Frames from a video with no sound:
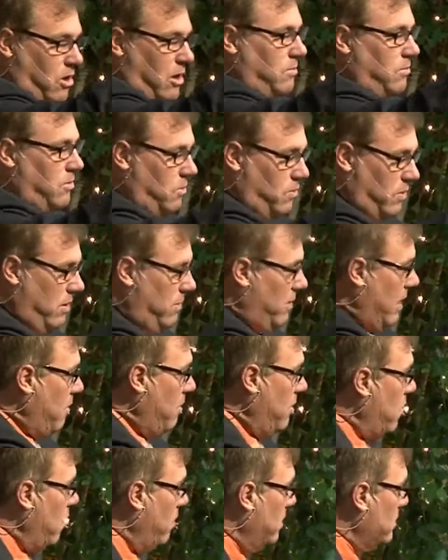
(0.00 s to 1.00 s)
him to where they were
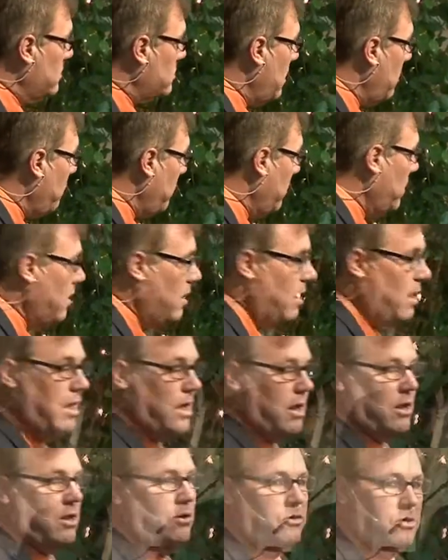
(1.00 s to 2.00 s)
going and stuff, and
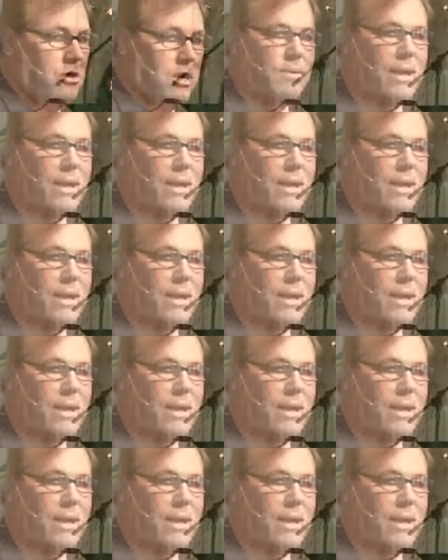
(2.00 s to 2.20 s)
you know took him